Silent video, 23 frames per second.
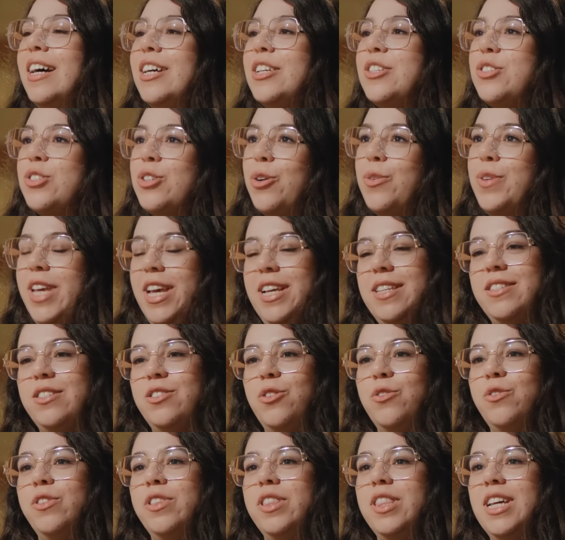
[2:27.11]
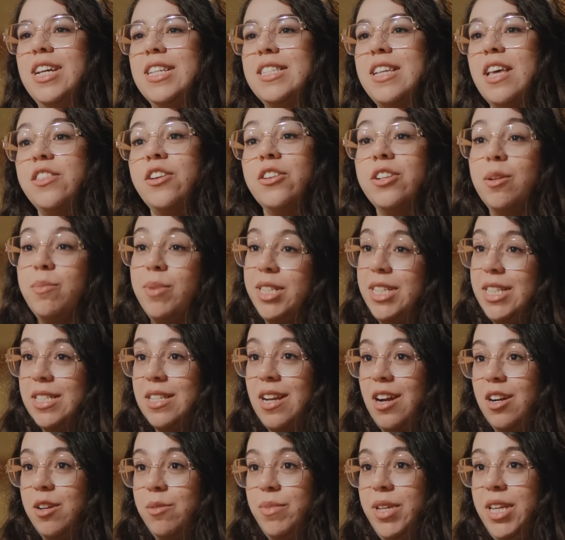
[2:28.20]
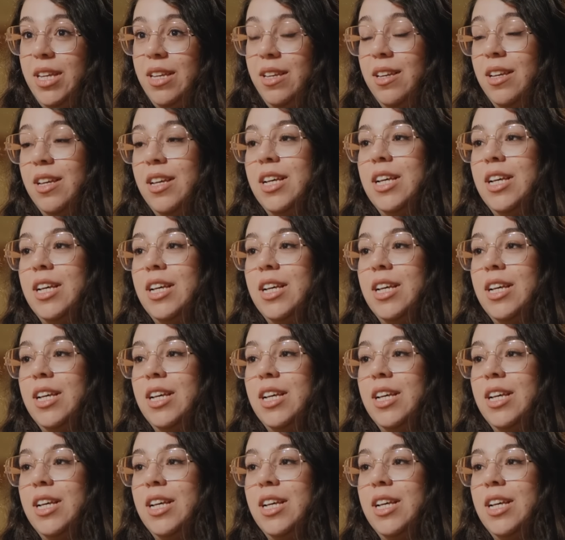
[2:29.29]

So the Southern Lebanese Army